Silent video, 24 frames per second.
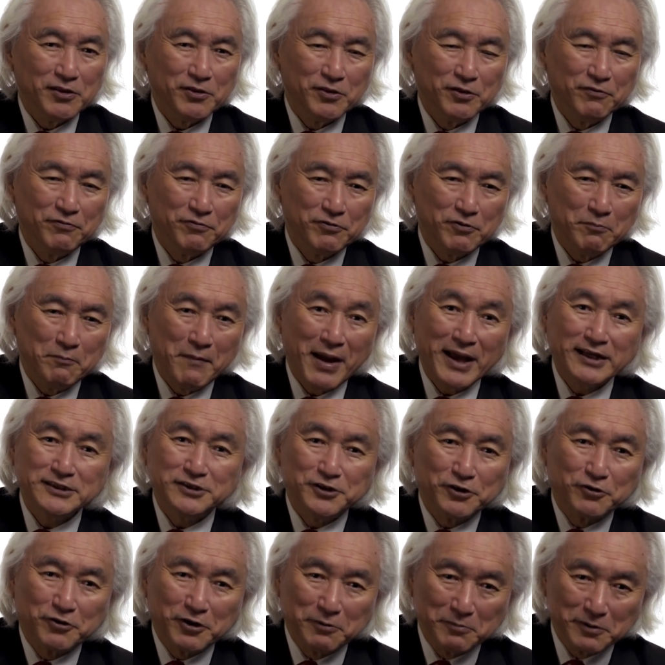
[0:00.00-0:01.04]
the
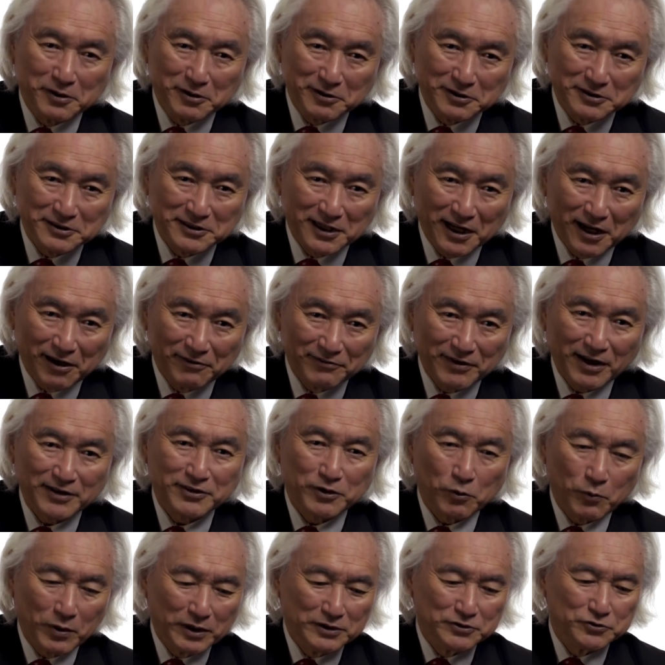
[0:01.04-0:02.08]
master criminals now,
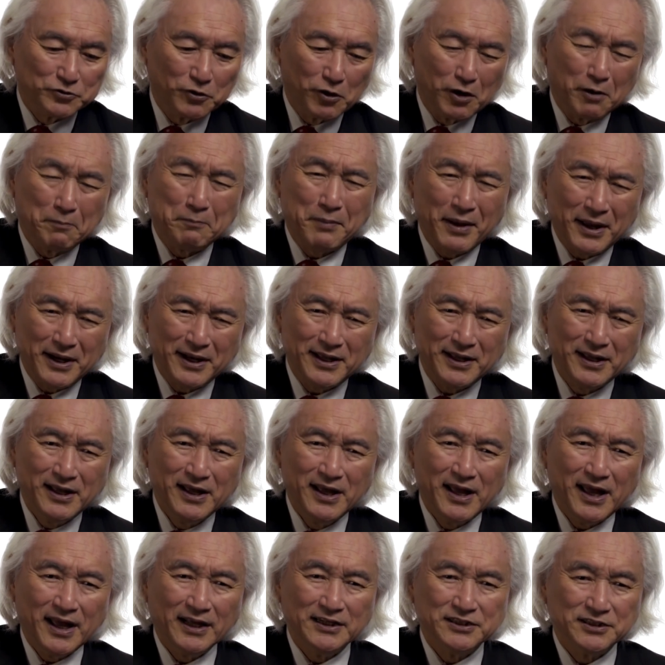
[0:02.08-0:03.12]
not the ones who are petty
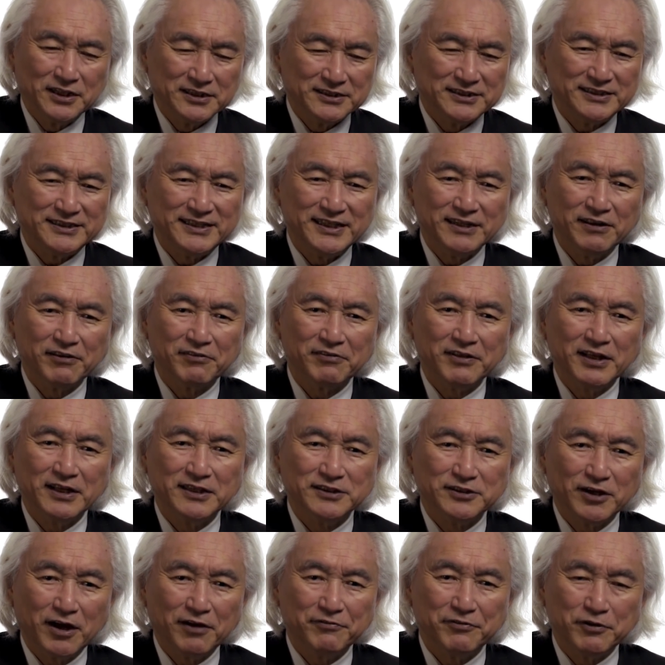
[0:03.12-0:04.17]
and just steal
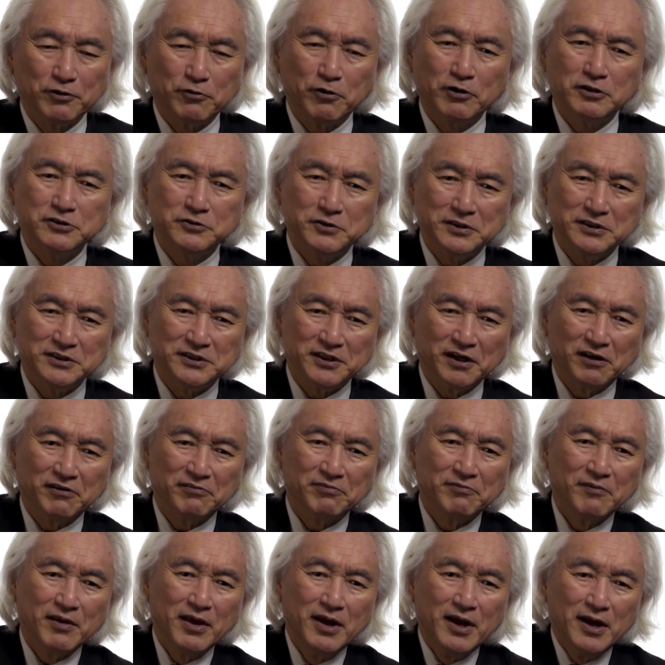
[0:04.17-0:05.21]
things off the grocery
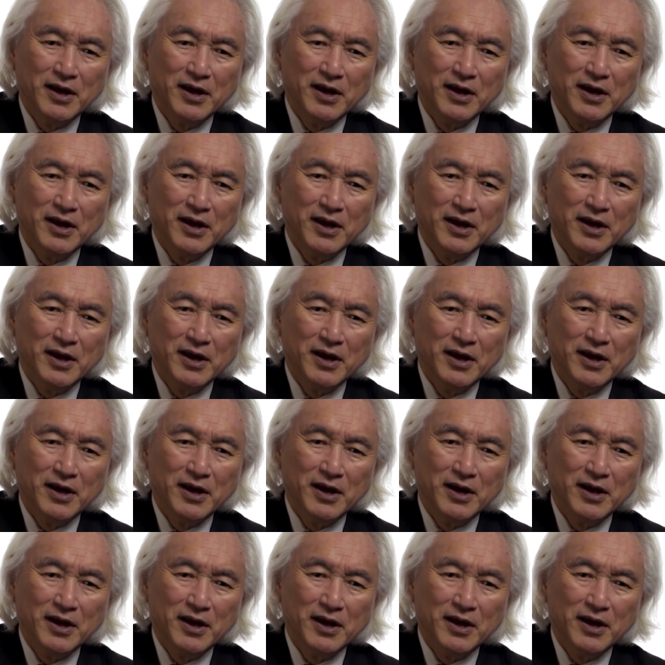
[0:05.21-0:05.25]
shelf.